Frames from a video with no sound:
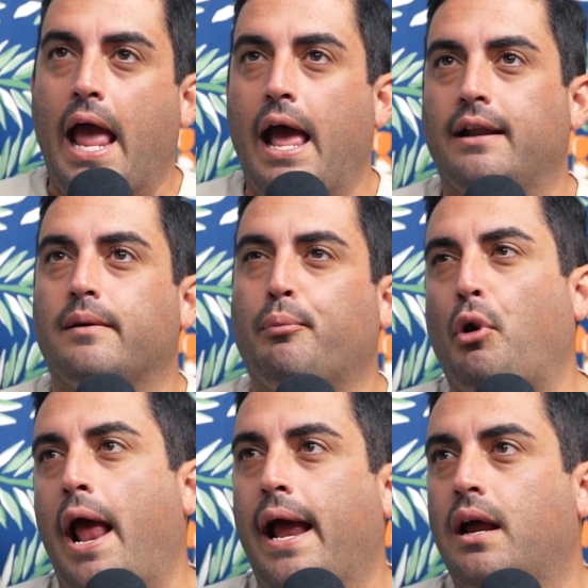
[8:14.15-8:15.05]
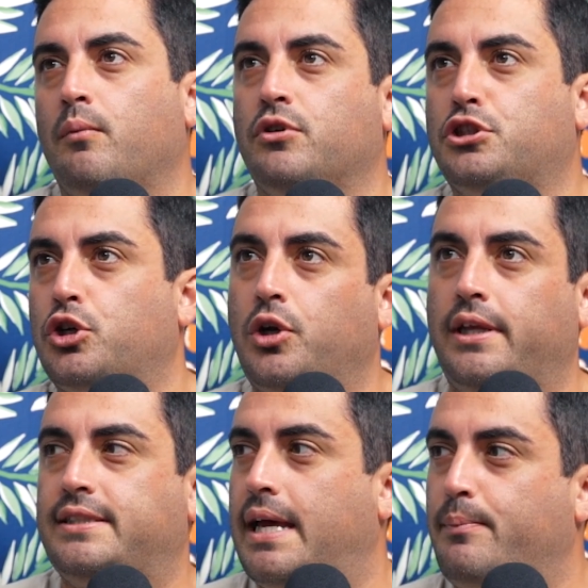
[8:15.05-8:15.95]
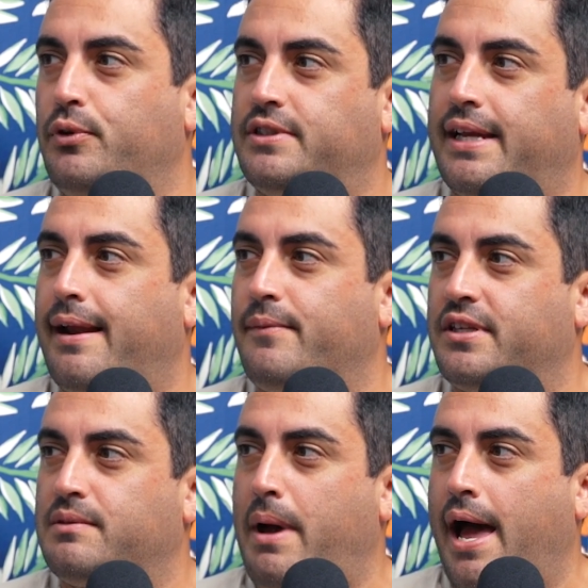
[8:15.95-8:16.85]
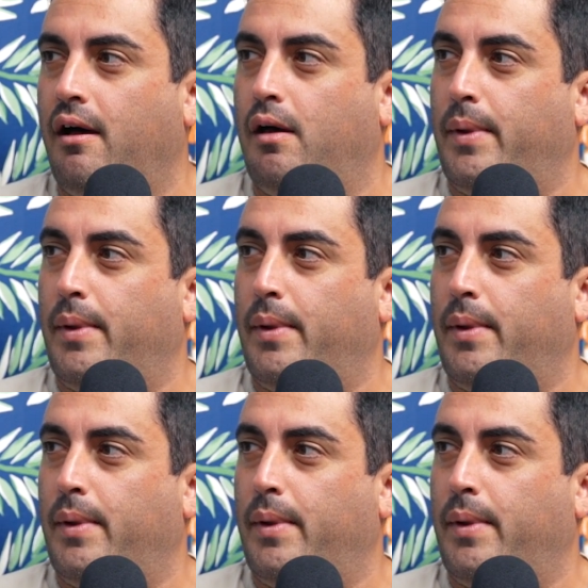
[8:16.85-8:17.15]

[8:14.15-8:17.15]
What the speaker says: had to brag them with Shirley Temples to get them to smile.